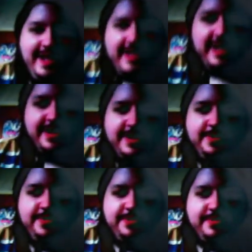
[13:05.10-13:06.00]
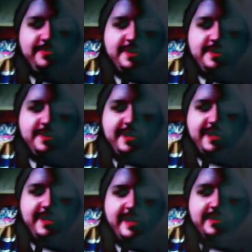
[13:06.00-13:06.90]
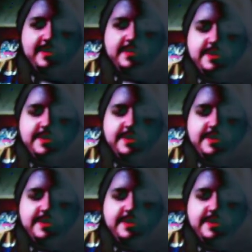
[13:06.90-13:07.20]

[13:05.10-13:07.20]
new Dark Irregulars unit